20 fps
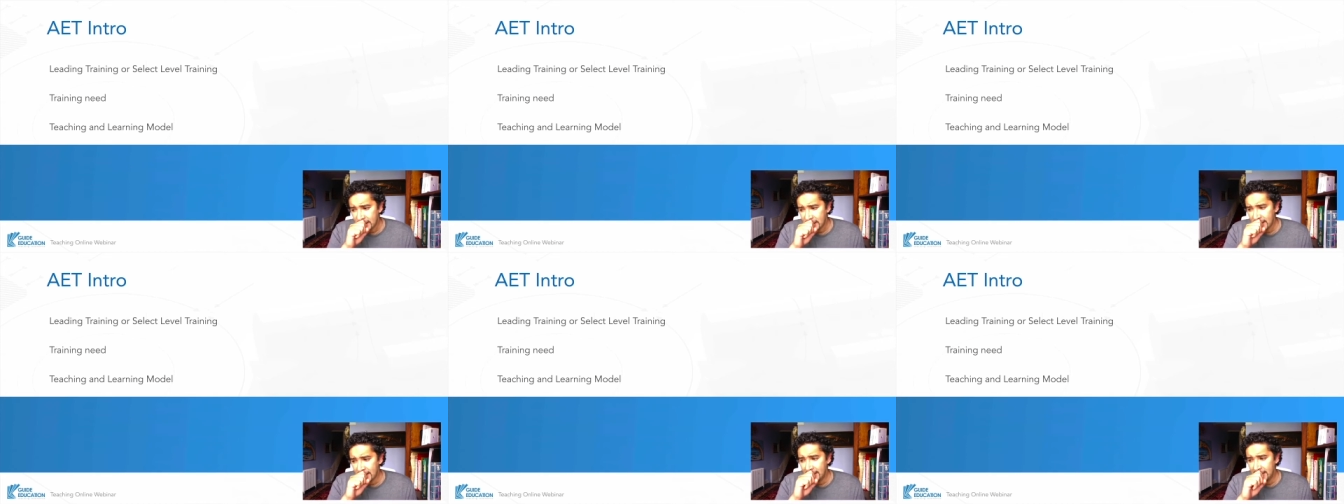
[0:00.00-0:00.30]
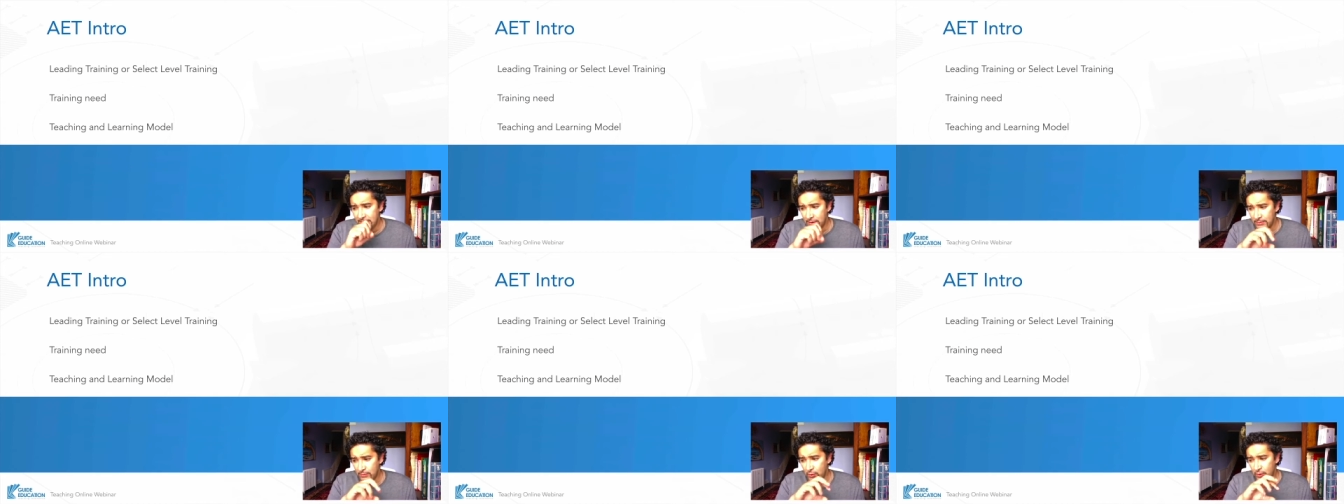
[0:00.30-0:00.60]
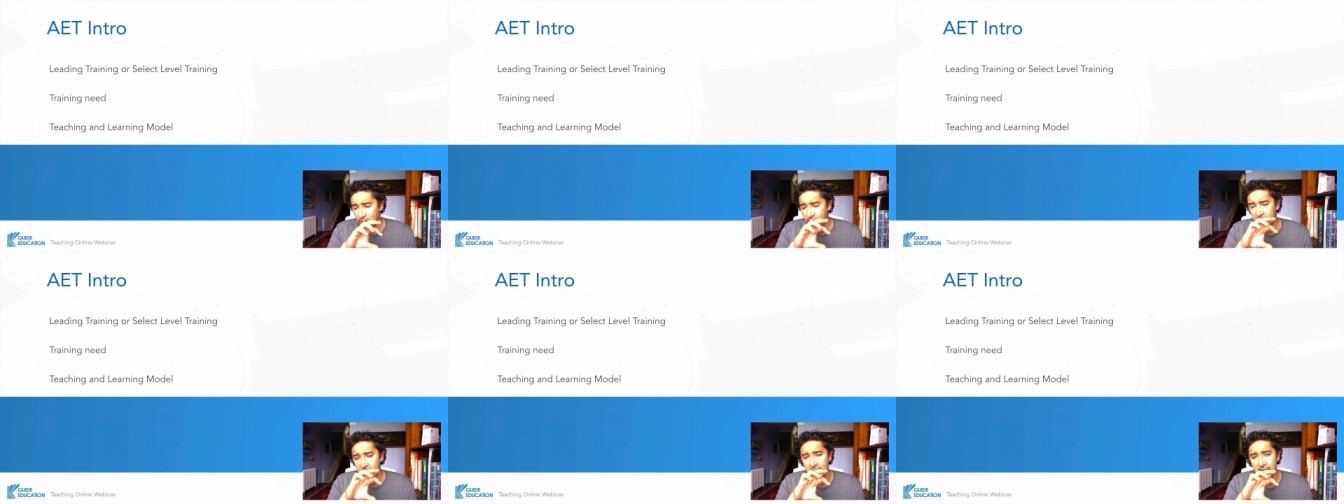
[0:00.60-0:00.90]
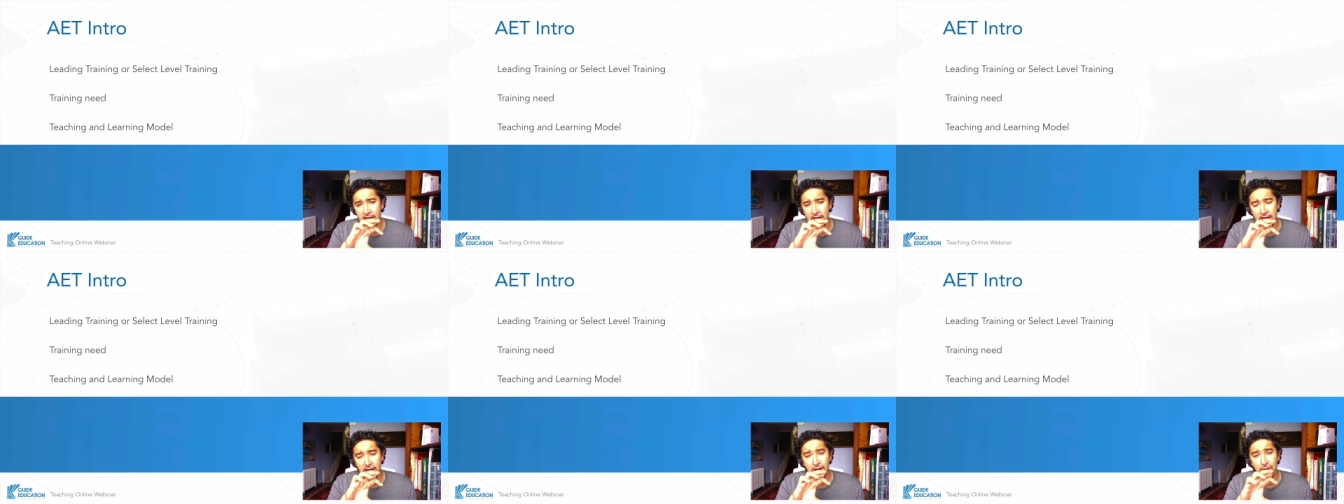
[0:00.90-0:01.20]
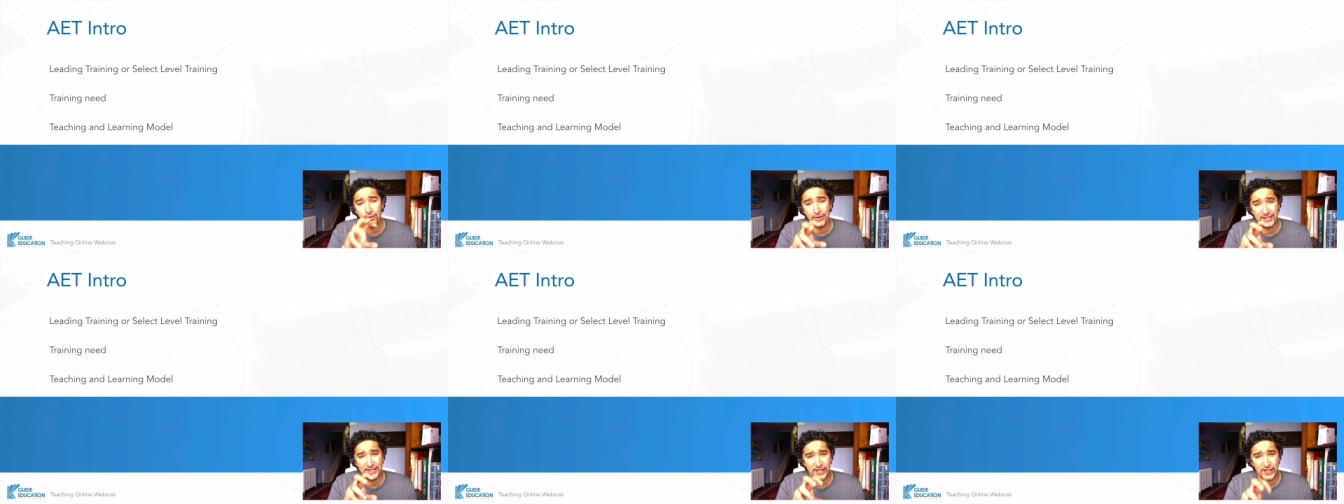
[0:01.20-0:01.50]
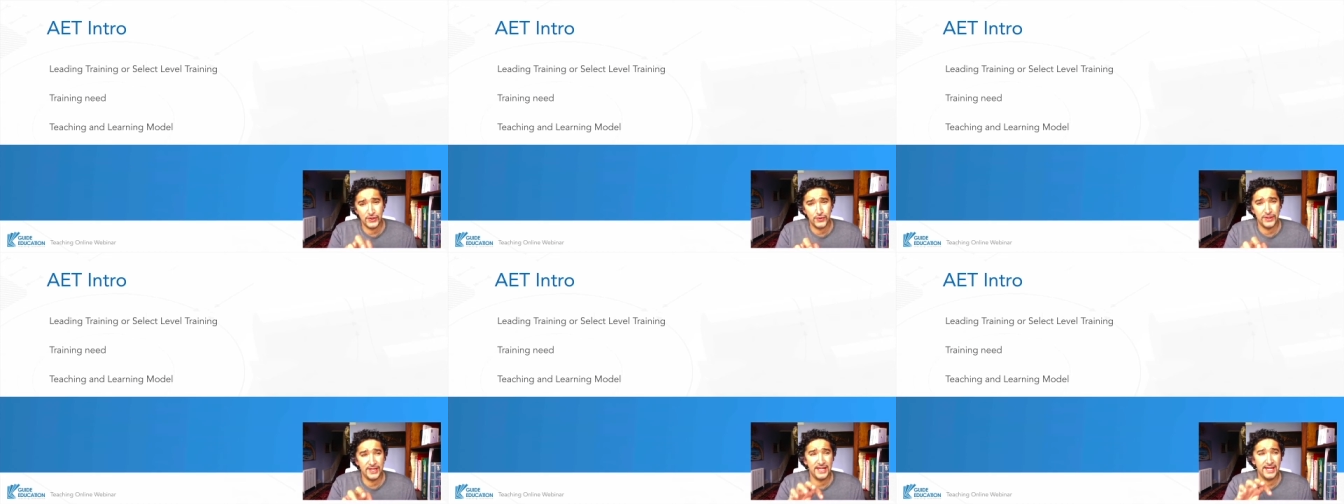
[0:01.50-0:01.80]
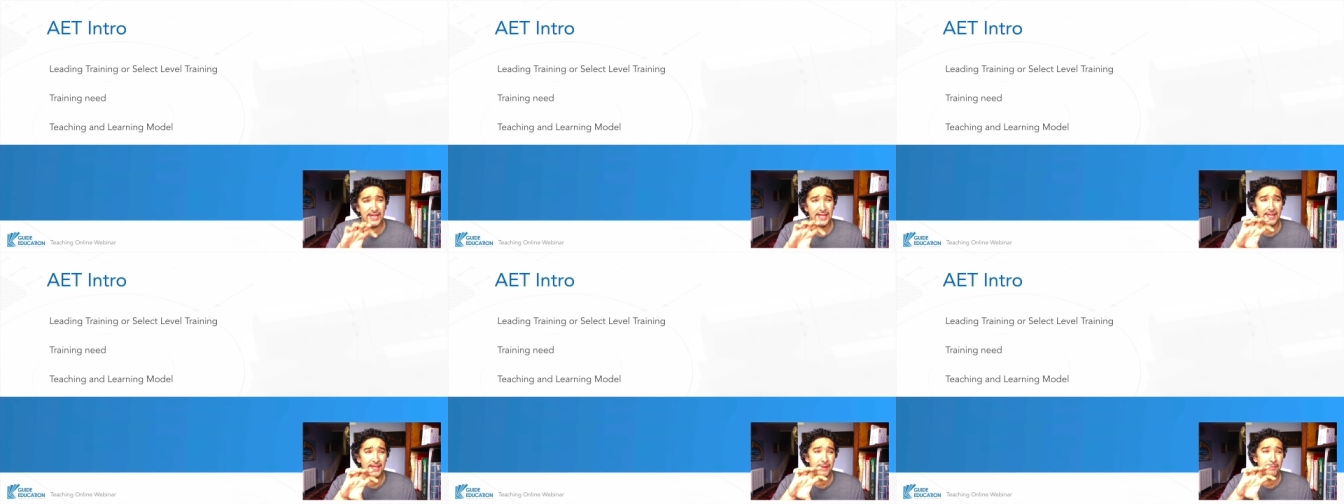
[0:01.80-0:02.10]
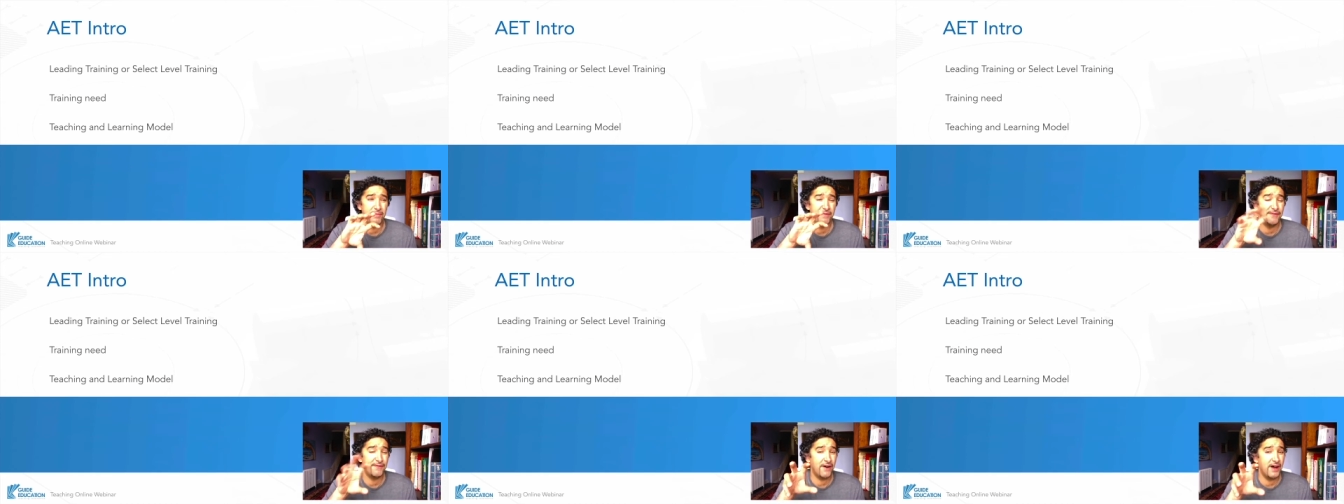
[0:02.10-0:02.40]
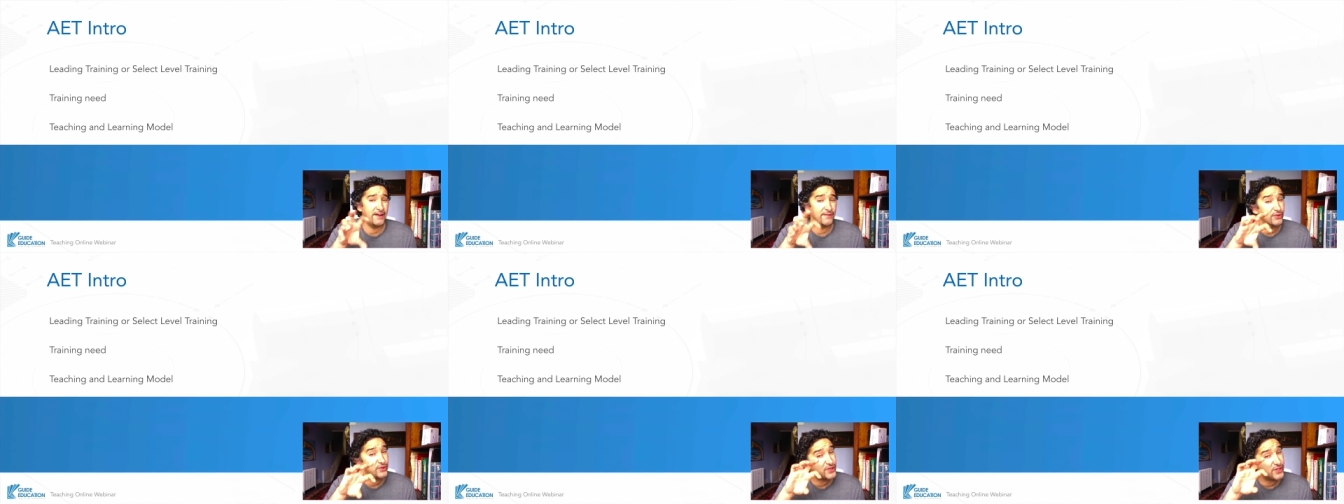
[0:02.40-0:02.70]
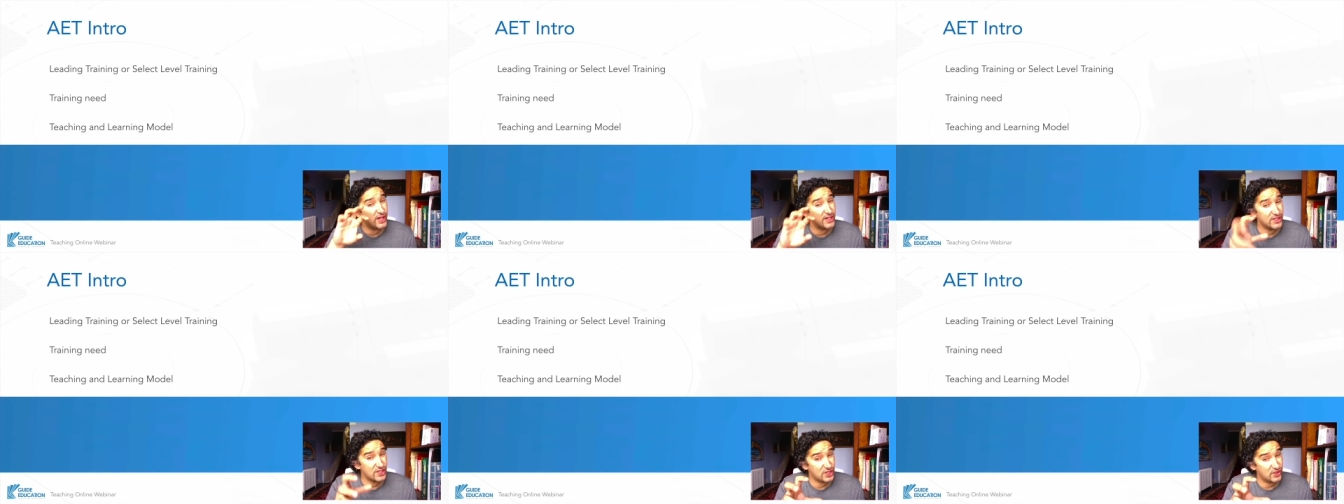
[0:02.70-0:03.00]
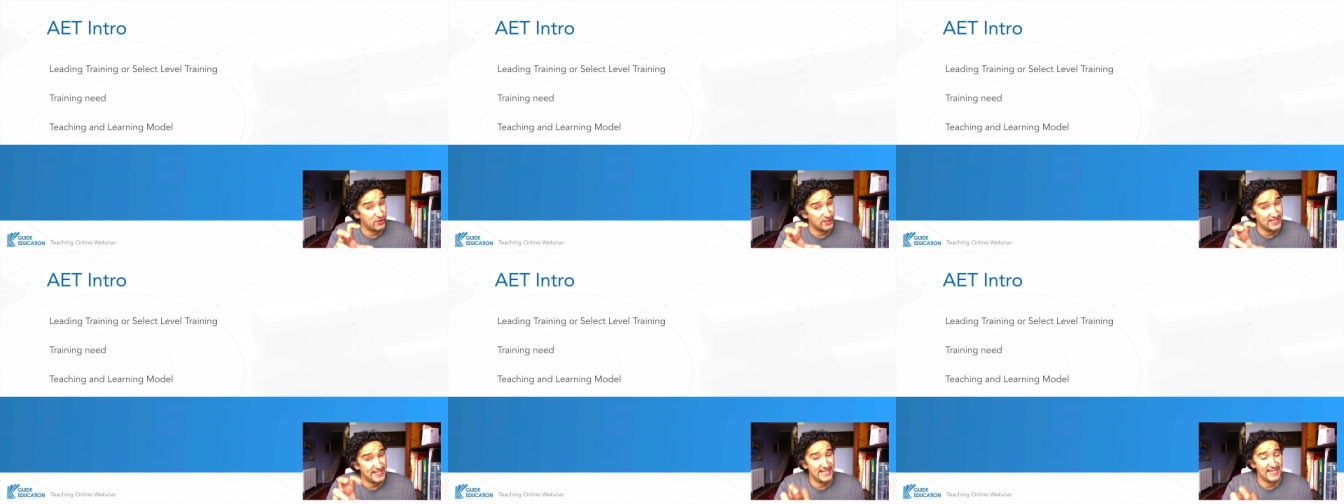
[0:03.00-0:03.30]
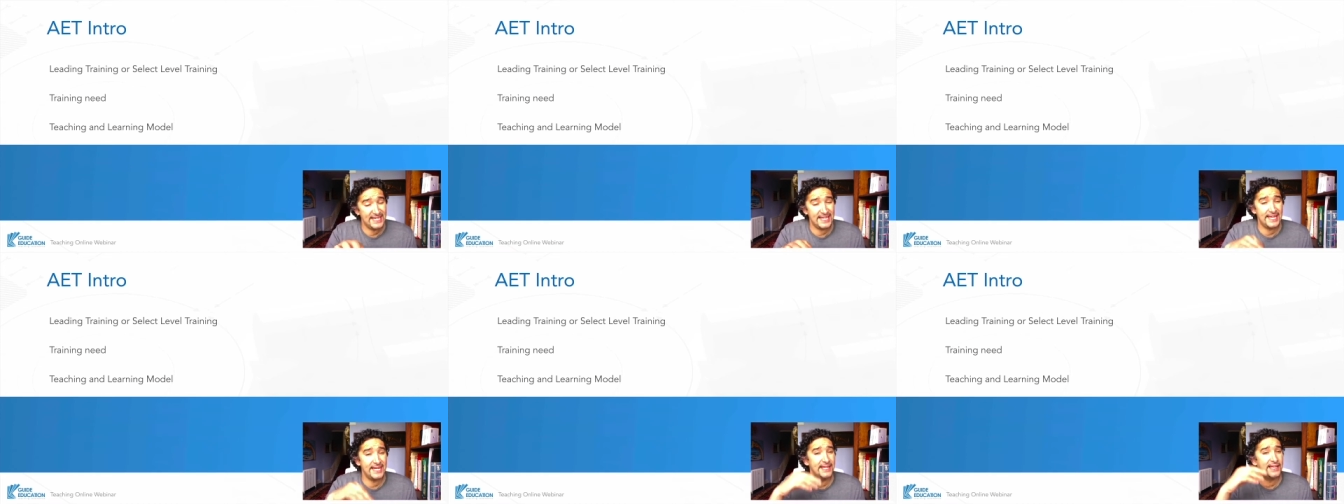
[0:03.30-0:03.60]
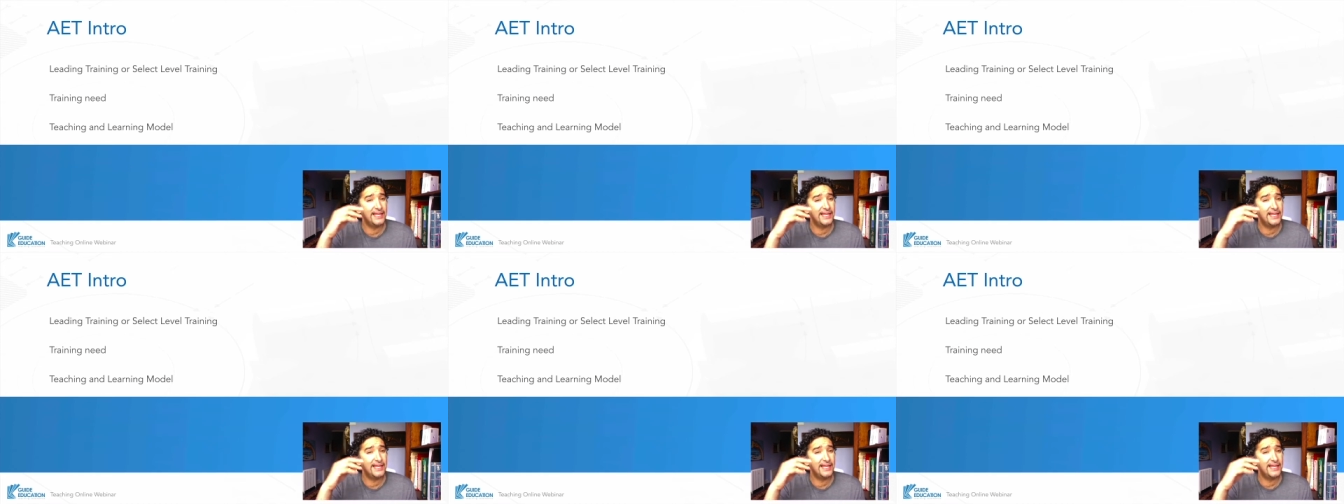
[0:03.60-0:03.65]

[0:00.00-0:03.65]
a little more research with it, and number 5, you'll start to critique it.